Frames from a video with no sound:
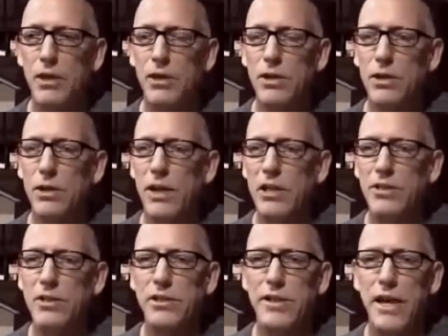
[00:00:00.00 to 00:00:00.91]
So
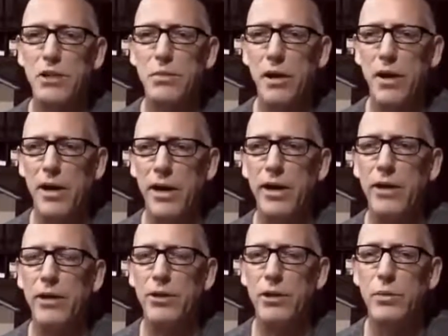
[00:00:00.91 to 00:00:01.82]
that's my
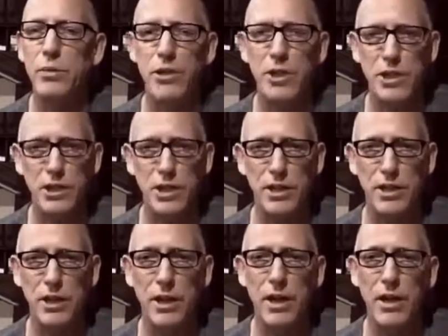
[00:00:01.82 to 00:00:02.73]

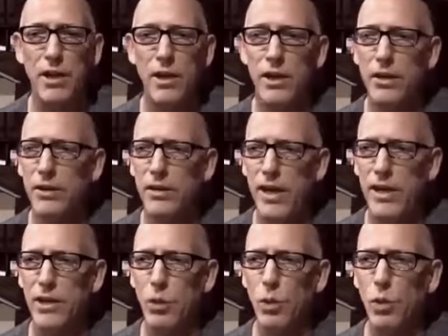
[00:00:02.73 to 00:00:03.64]
interpretation,
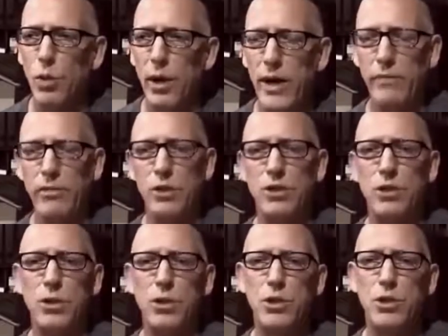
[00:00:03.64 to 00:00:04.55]
that whatever
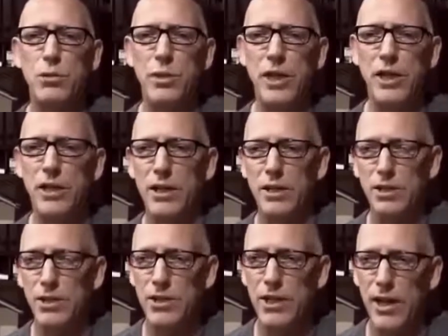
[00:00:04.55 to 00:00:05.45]
social media
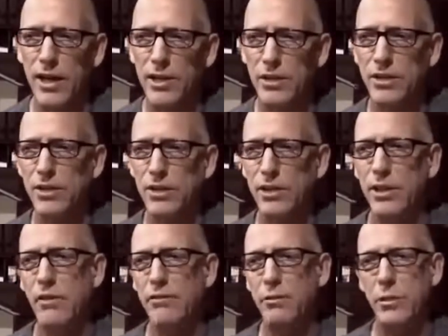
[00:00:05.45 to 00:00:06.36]
decides the
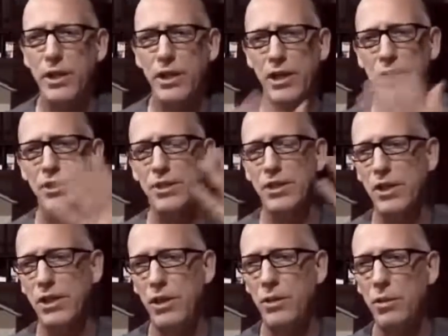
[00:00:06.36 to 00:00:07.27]
government needs to
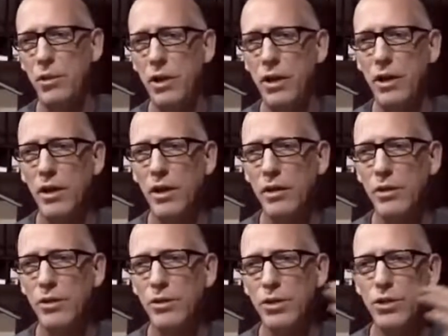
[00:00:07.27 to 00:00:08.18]
do,
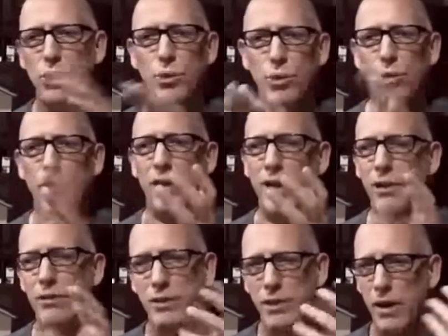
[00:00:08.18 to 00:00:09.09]
sooner or
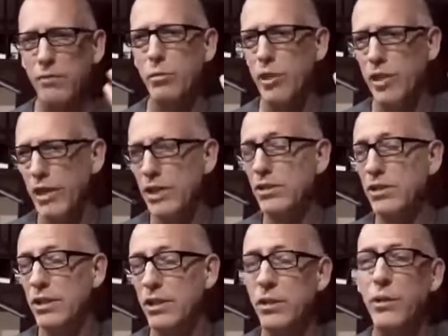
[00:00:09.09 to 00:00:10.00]
later the government needs
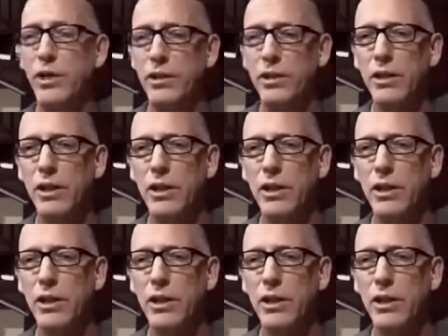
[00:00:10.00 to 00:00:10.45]
to do it.